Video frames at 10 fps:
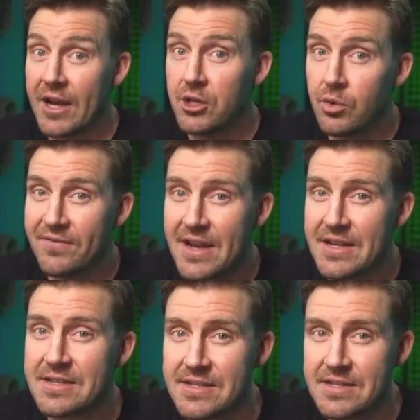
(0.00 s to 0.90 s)
I do
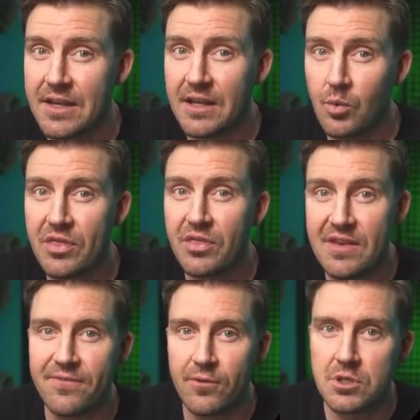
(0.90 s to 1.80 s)
advise sticking with
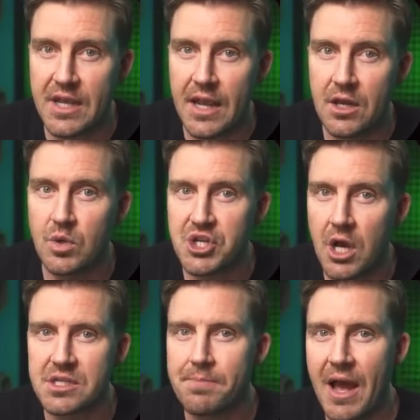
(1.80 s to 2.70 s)
the full scan, which
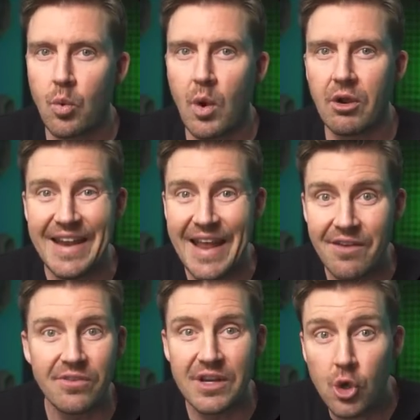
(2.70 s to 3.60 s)
hunts malware in
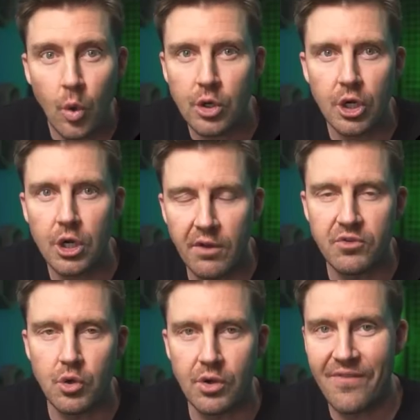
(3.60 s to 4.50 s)
every corner
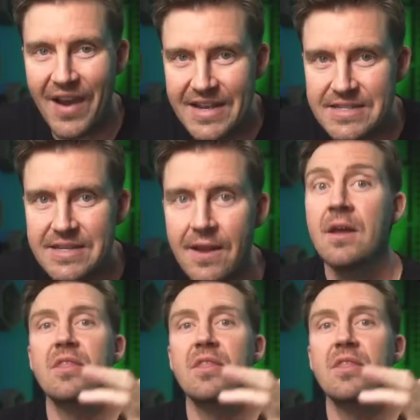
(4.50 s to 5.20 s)
of your device.